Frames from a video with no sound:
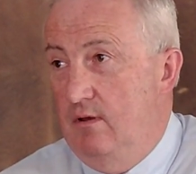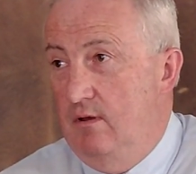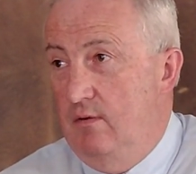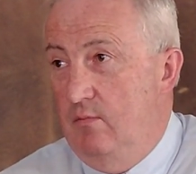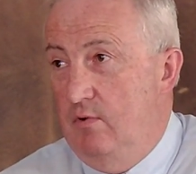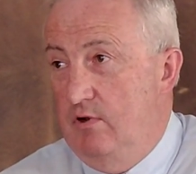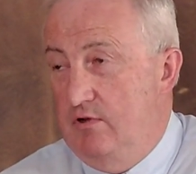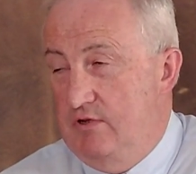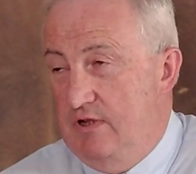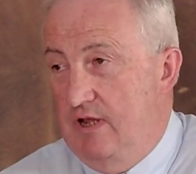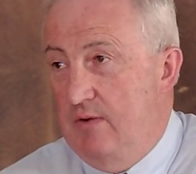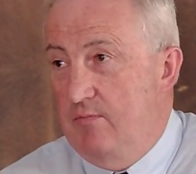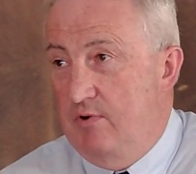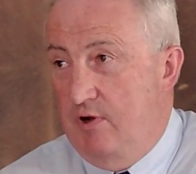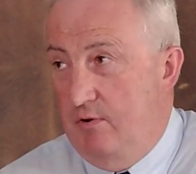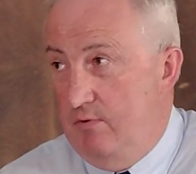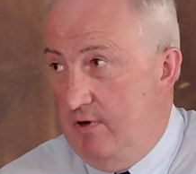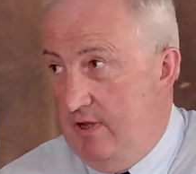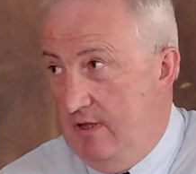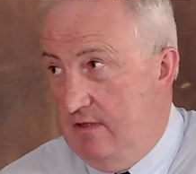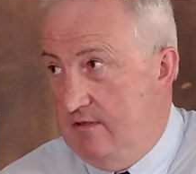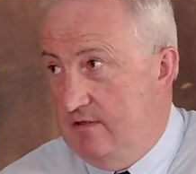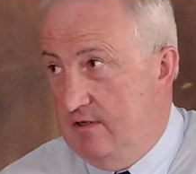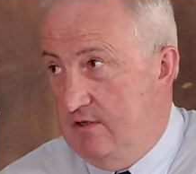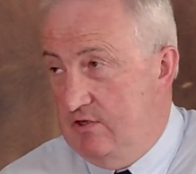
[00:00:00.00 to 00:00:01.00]
with
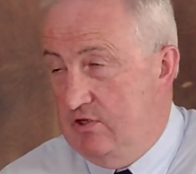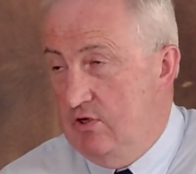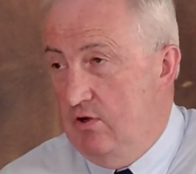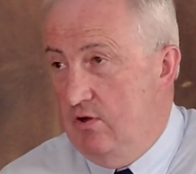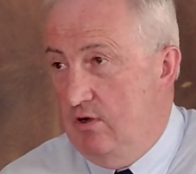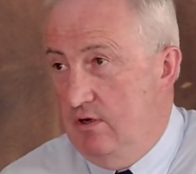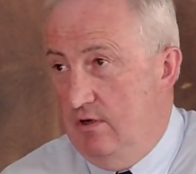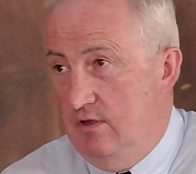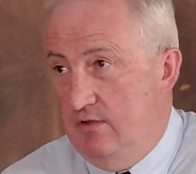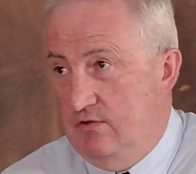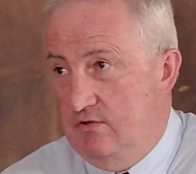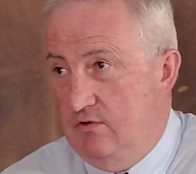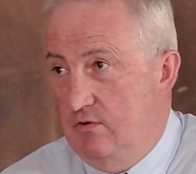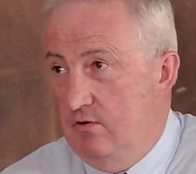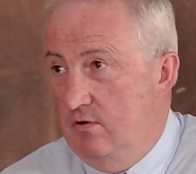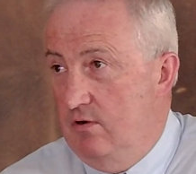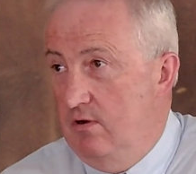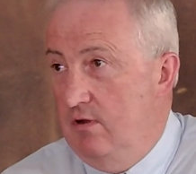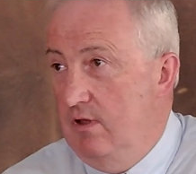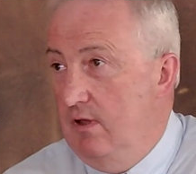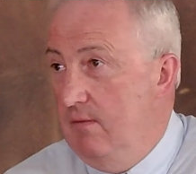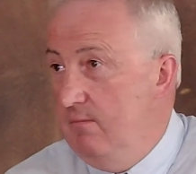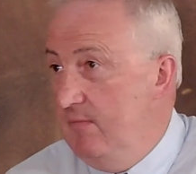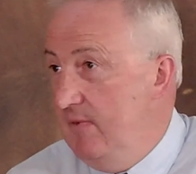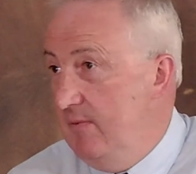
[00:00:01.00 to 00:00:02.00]
temporary reels, as Sean has done,
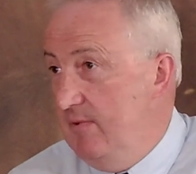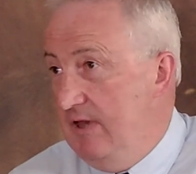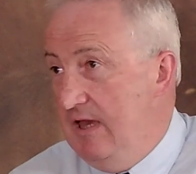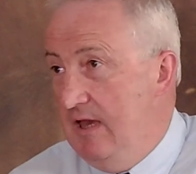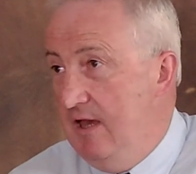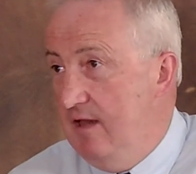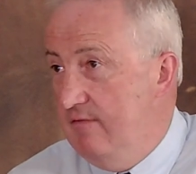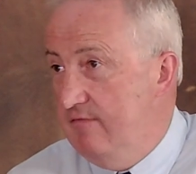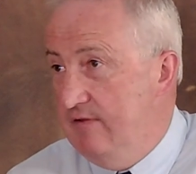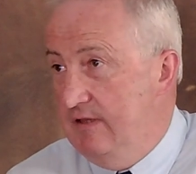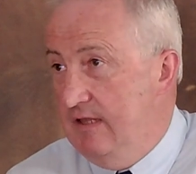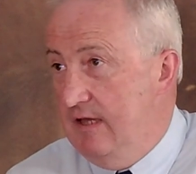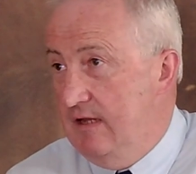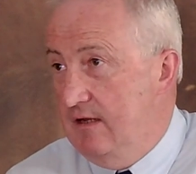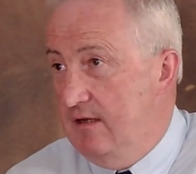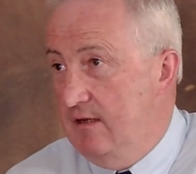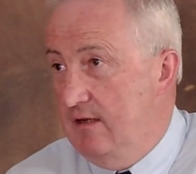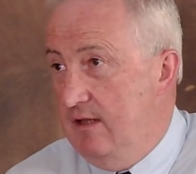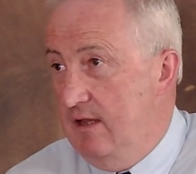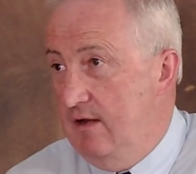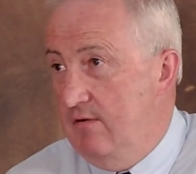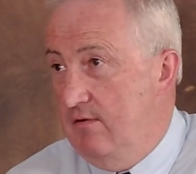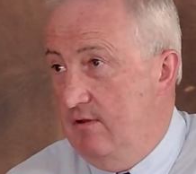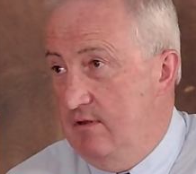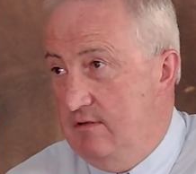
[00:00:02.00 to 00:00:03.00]
maybe half of that
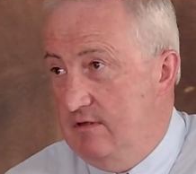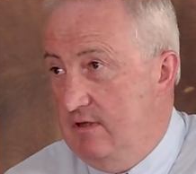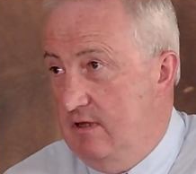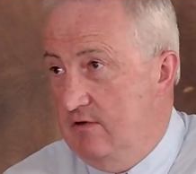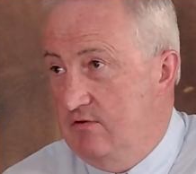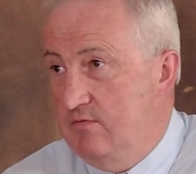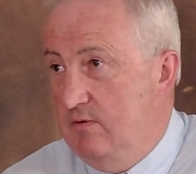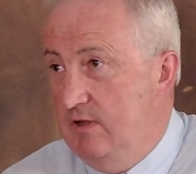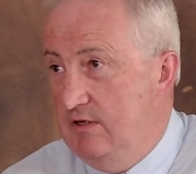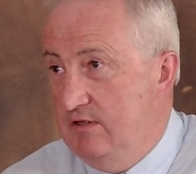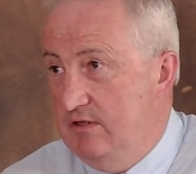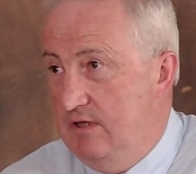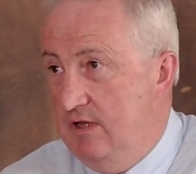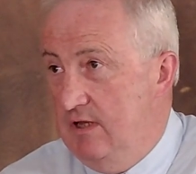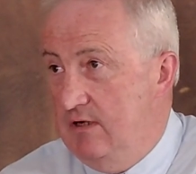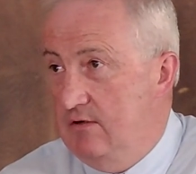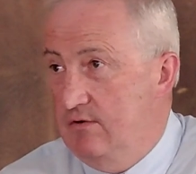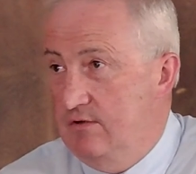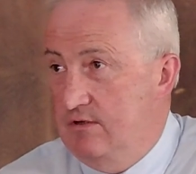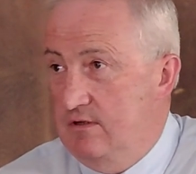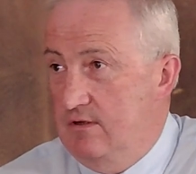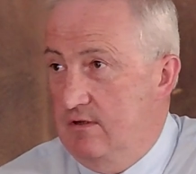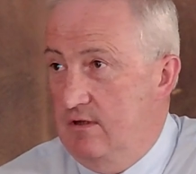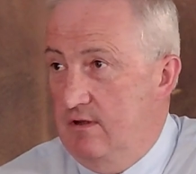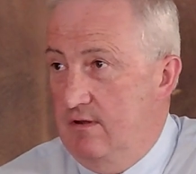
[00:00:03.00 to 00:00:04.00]
area, say 20
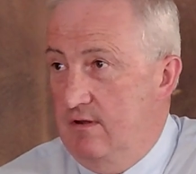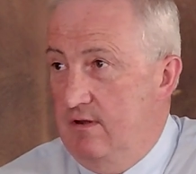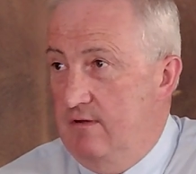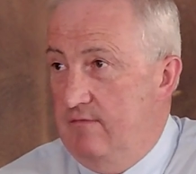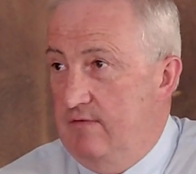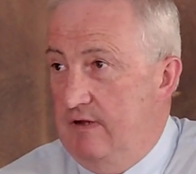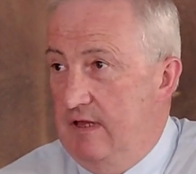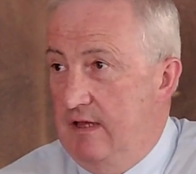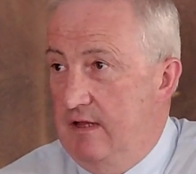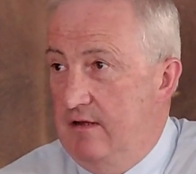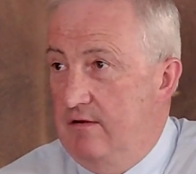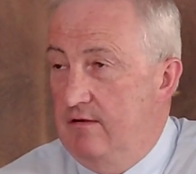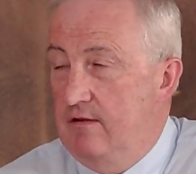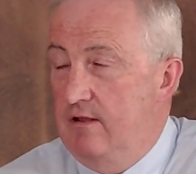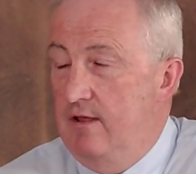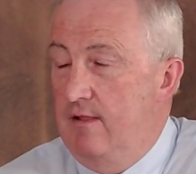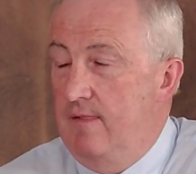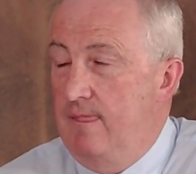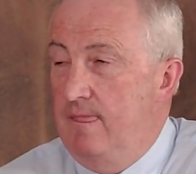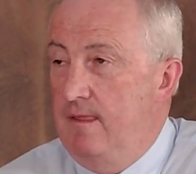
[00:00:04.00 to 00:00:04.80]
acres of land.